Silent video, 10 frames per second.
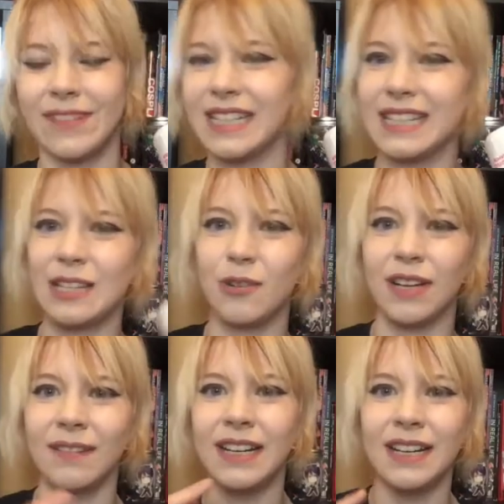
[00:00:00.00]
Let's do
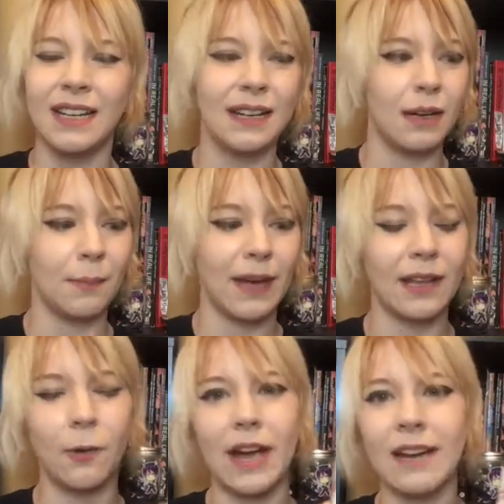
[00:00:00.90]
it. By
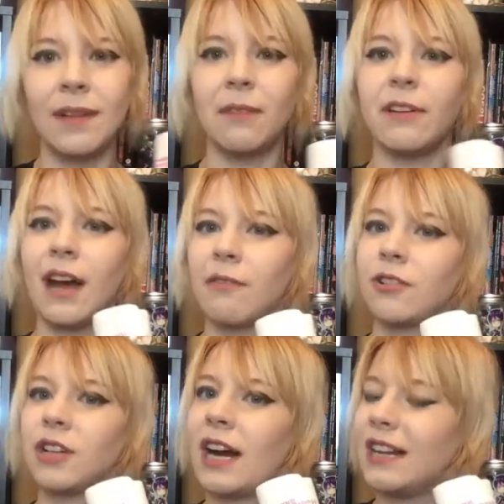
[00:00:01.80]
the way, if you ever
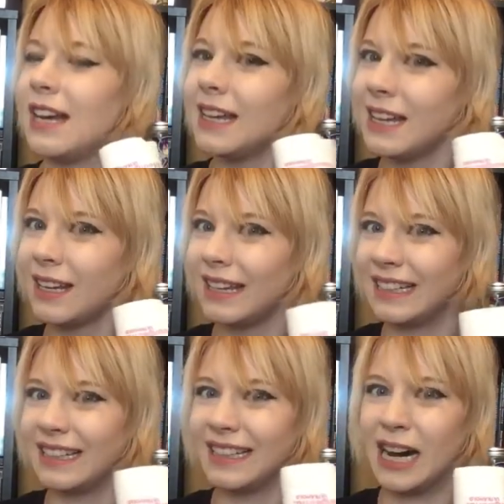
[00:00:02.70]
tried
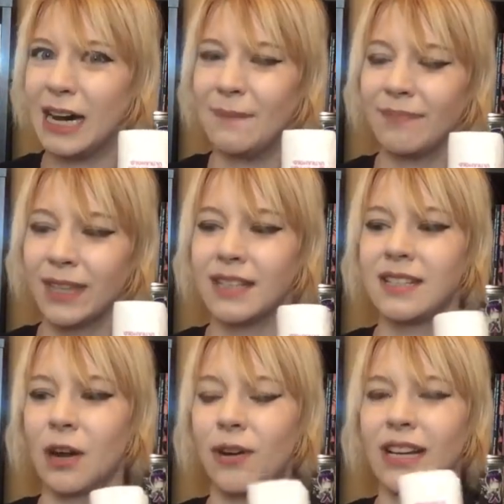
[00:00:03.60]
to
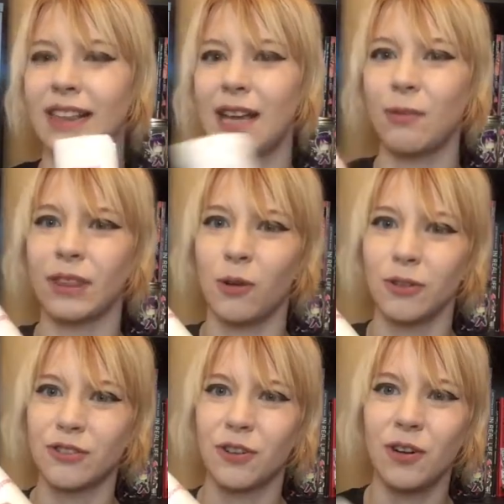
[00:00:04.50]
sew anything with the
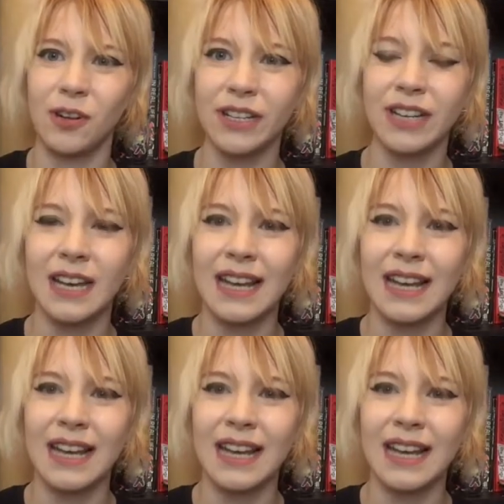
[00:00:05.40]
ultra hold,